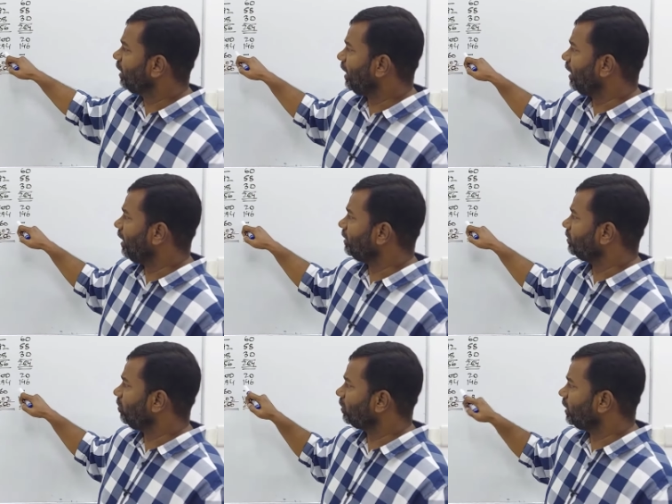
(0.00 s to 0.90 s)

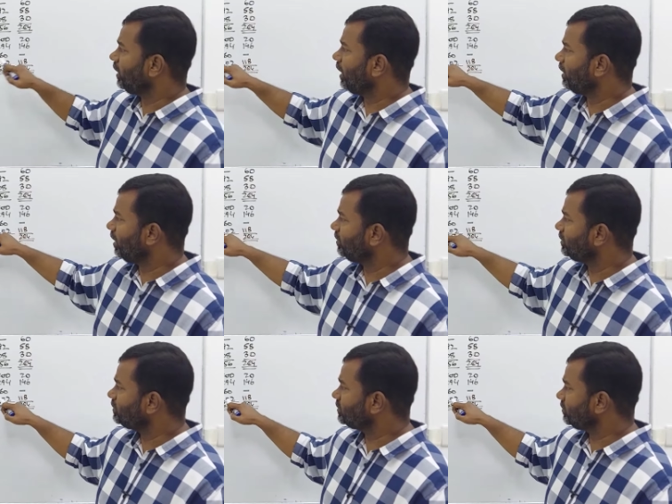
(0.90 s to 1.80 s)
and okay, and
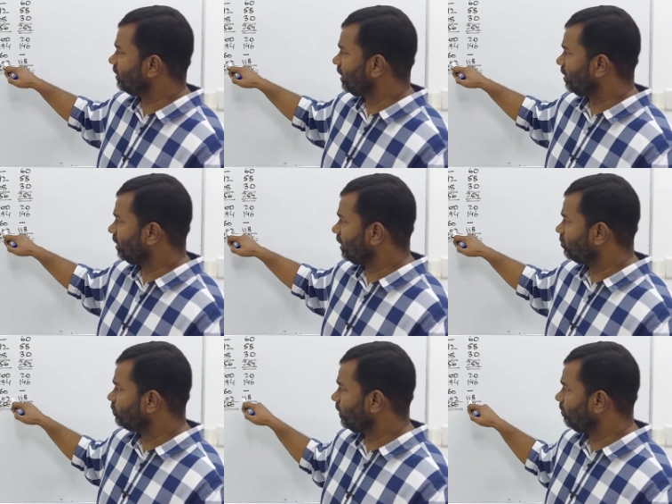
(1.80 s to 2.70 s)
others there are
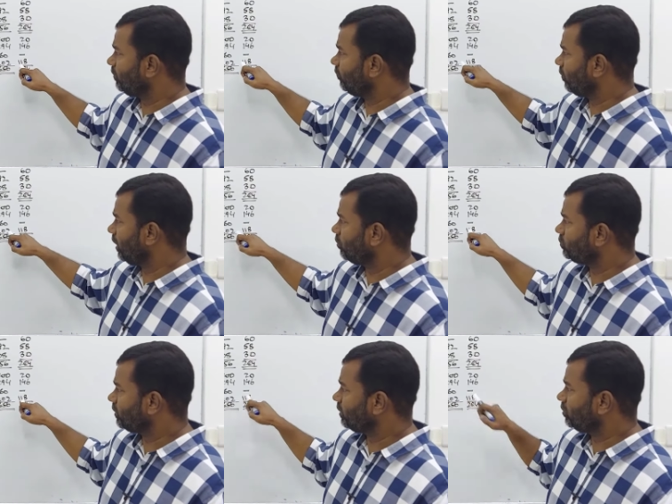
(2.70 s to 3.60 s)
accounts payable for
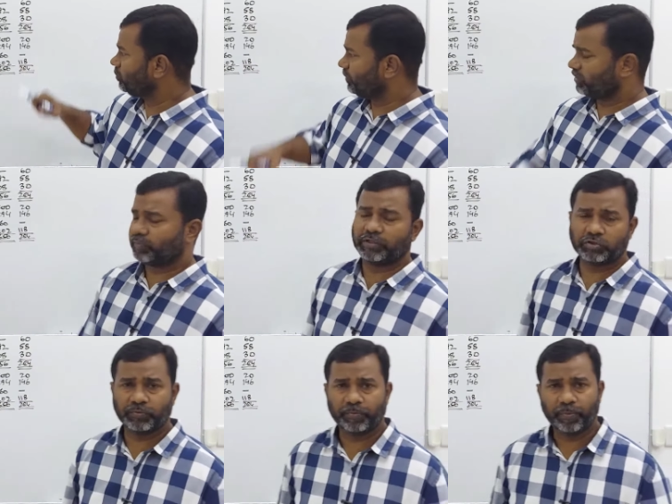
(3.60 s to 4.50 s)
outside the group this much